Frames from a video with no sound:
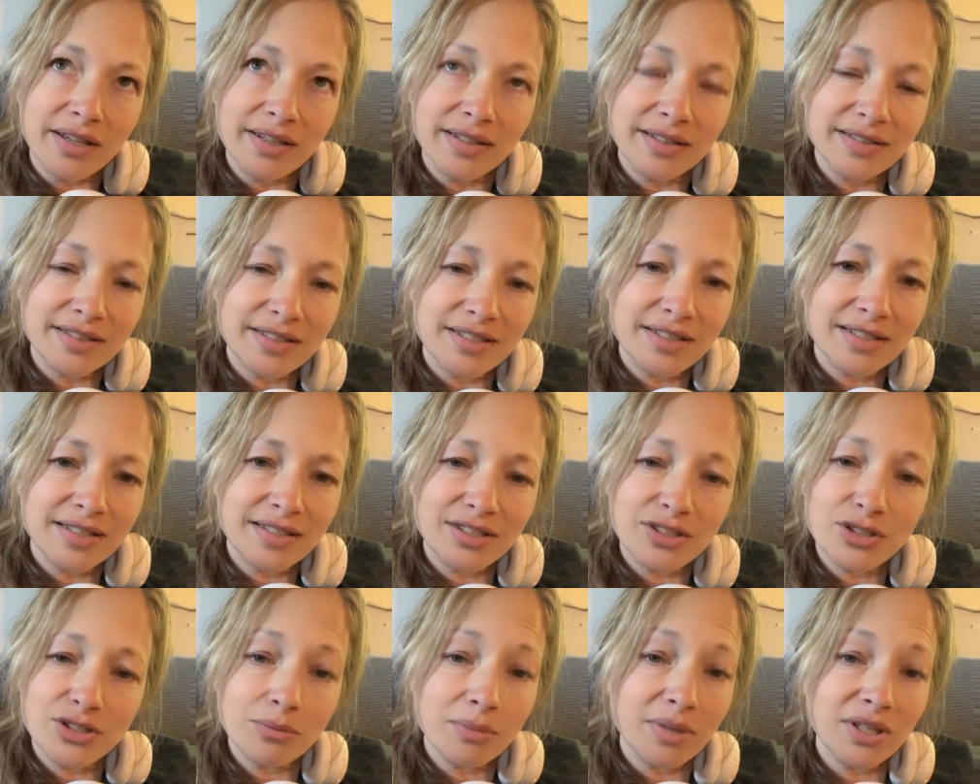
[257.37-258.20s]
It's
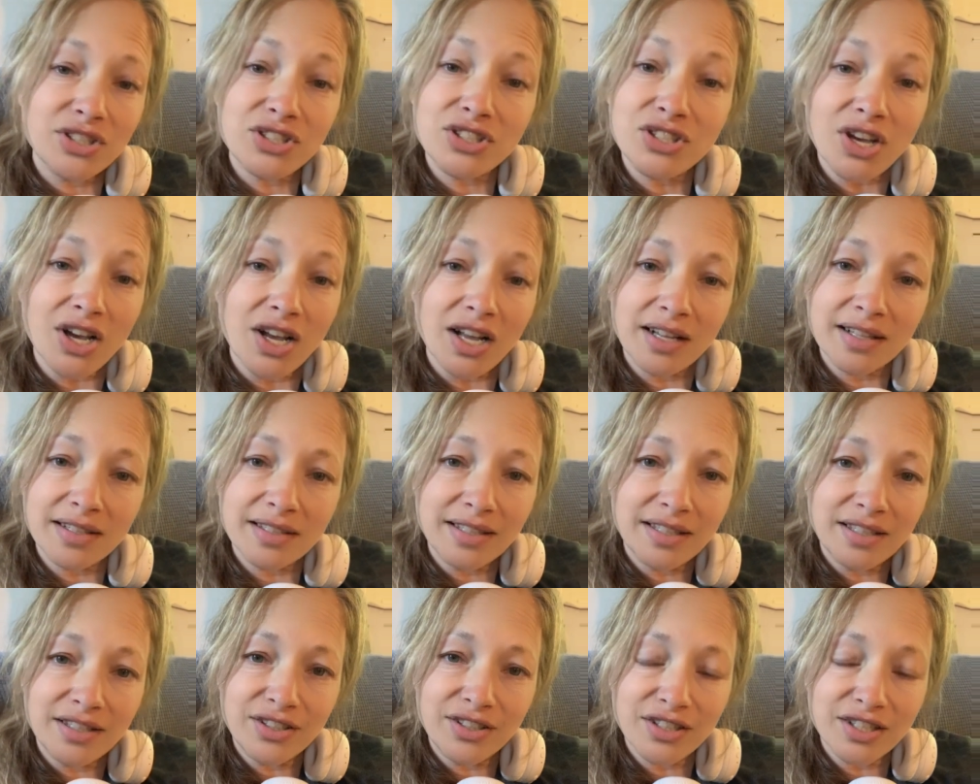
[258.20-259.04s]
too much dog,
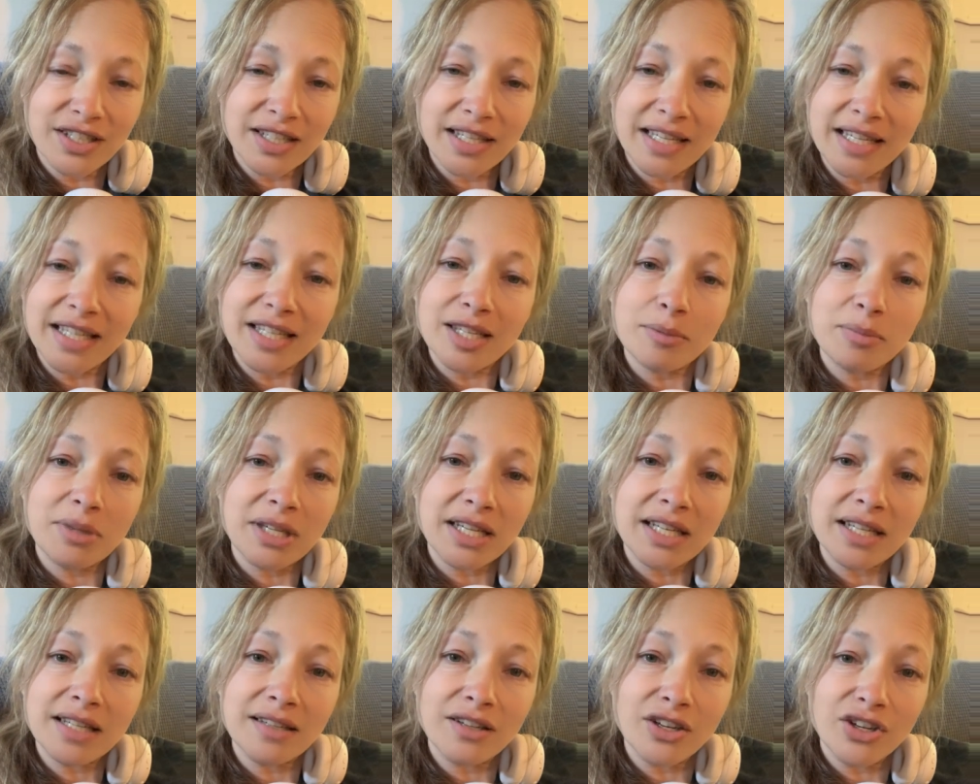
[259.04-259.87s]
and you're going to end up
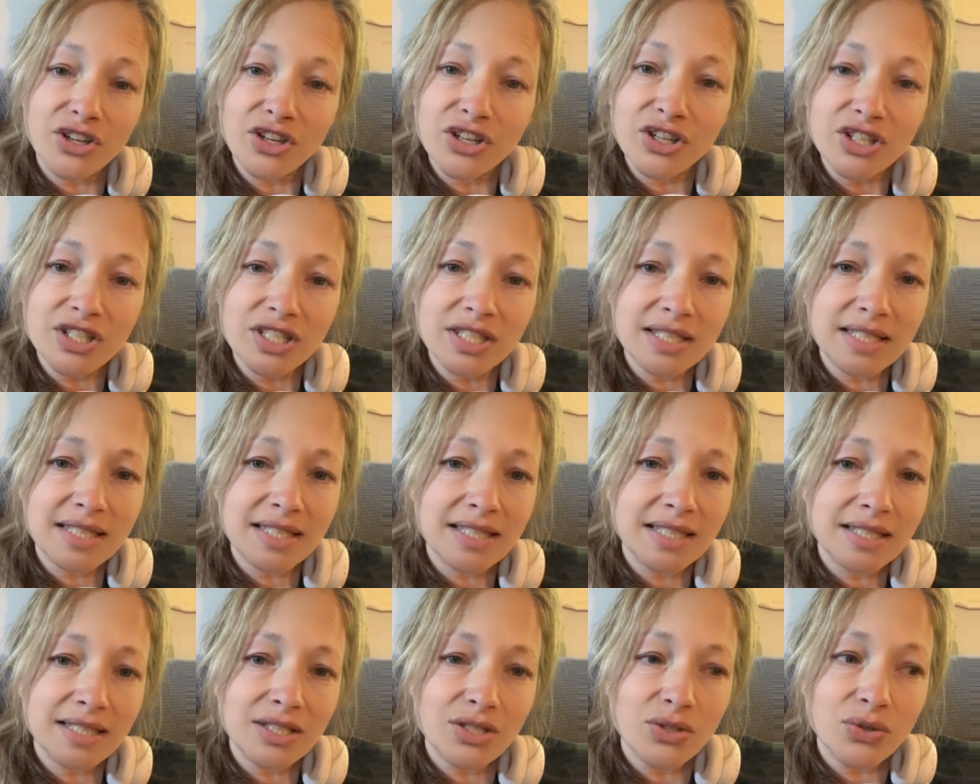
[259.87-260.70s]
getting hurt
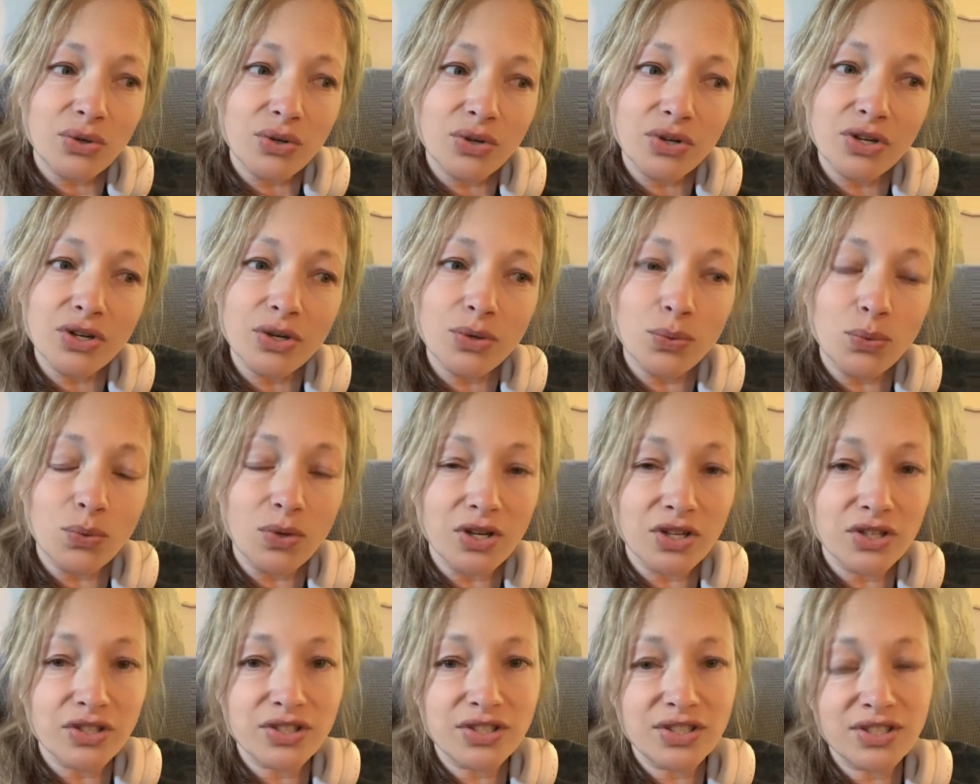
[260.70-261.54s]
or
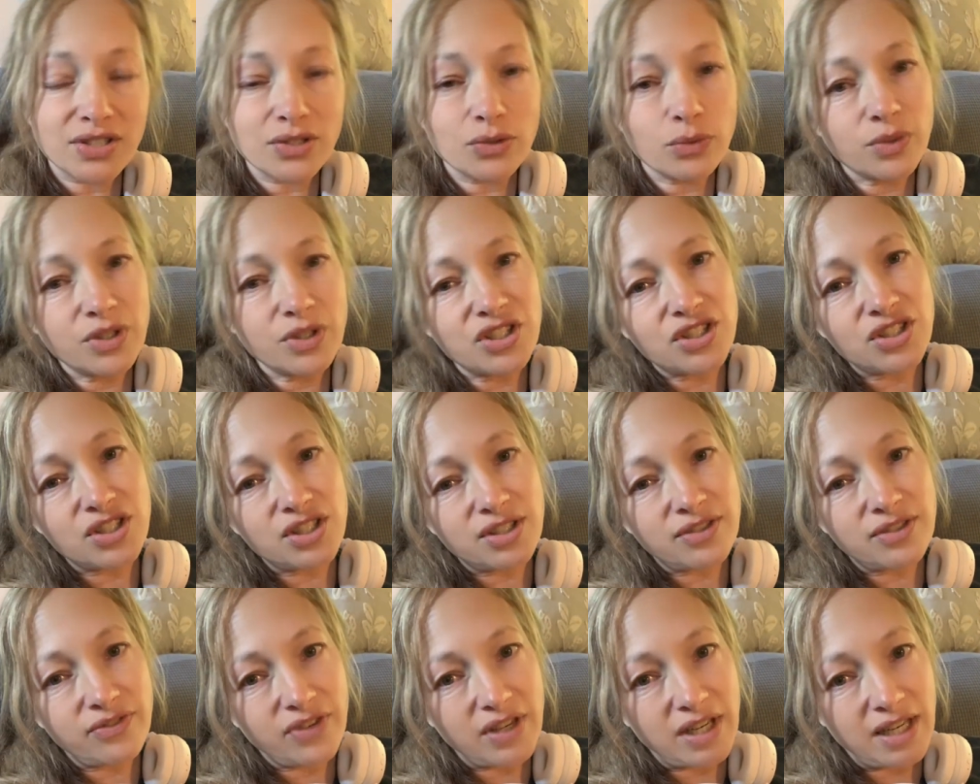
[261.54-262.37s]
worse, which,
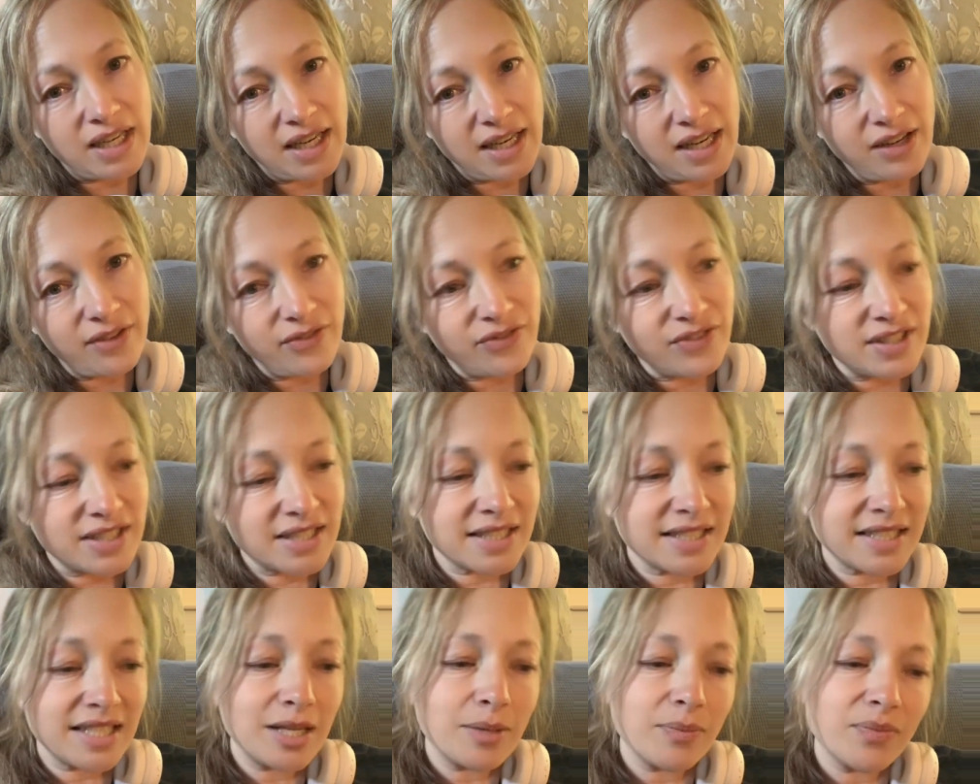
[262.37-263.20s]
funny enough, is the
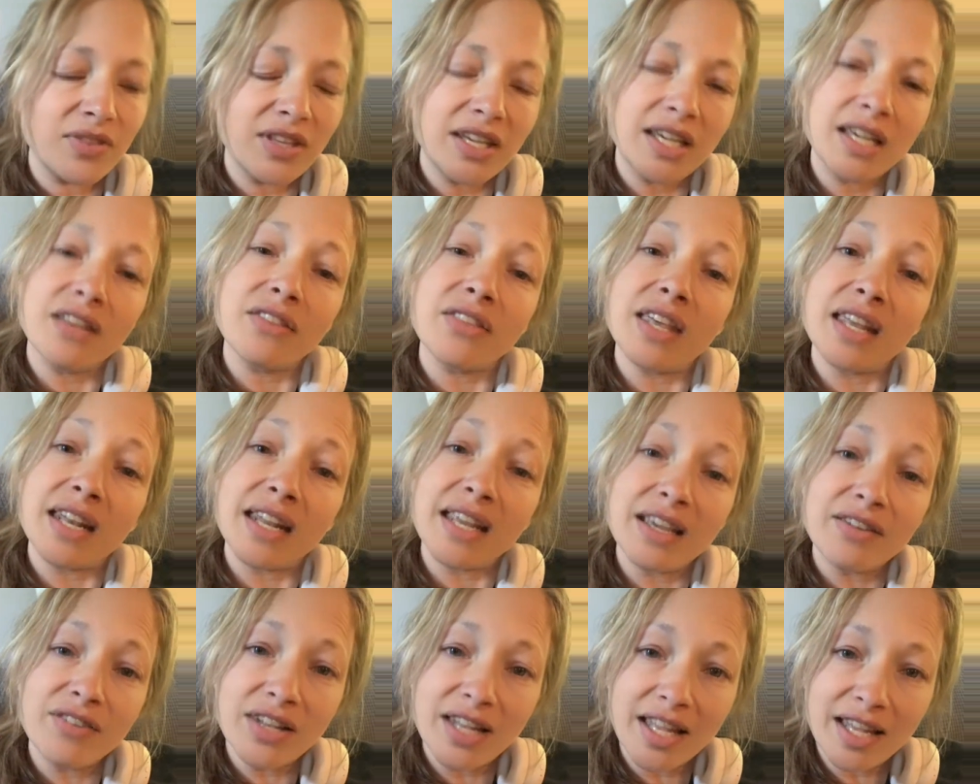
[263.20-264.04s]
same thing that I
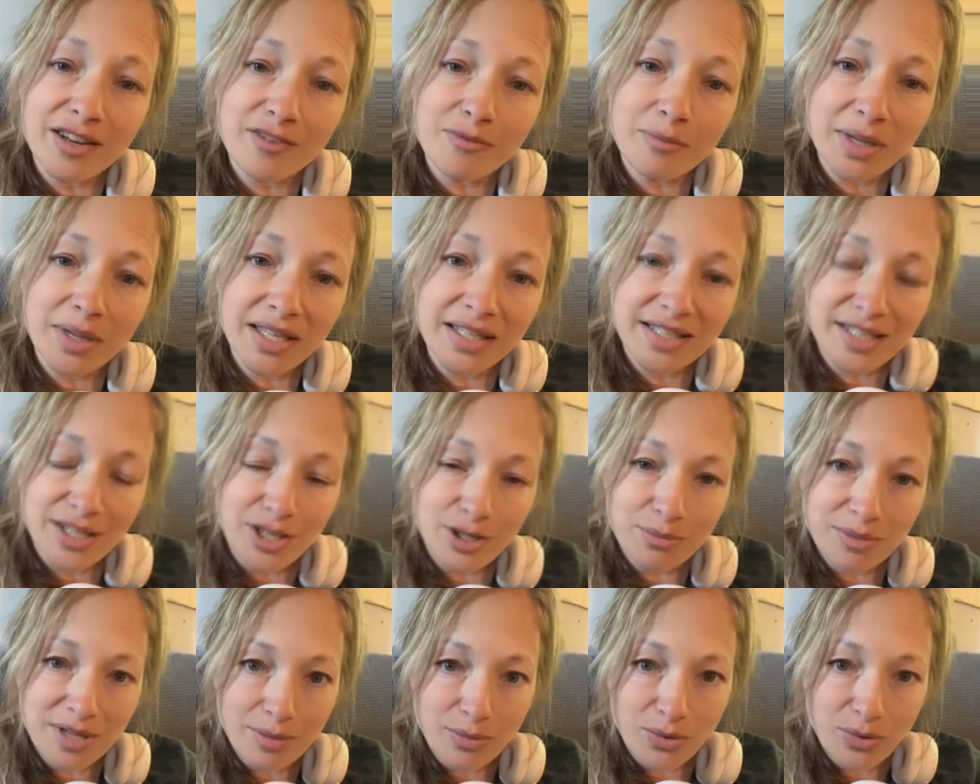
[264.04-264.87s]
have a lot of men tell
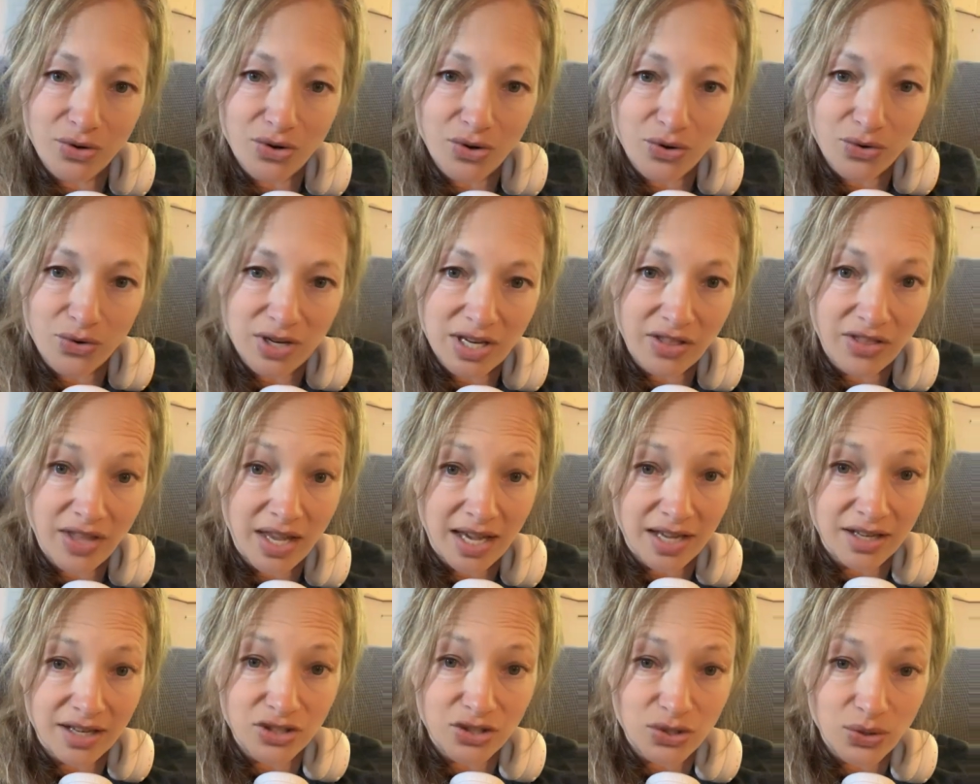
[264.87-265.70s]
me about owning the
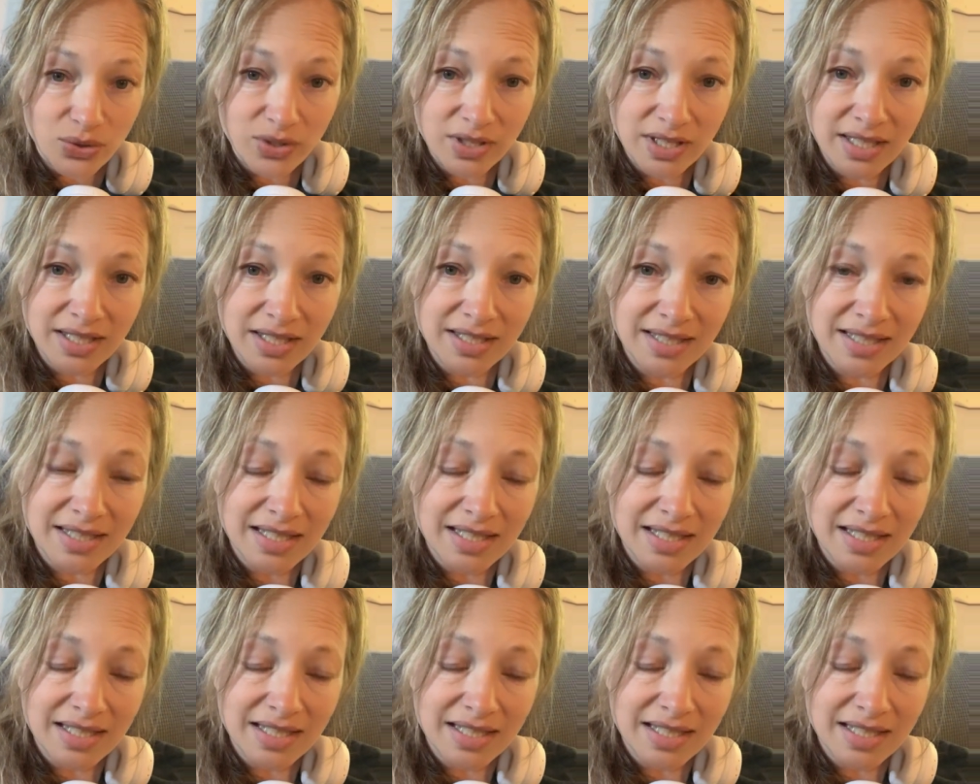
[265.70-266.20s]
Anatolians.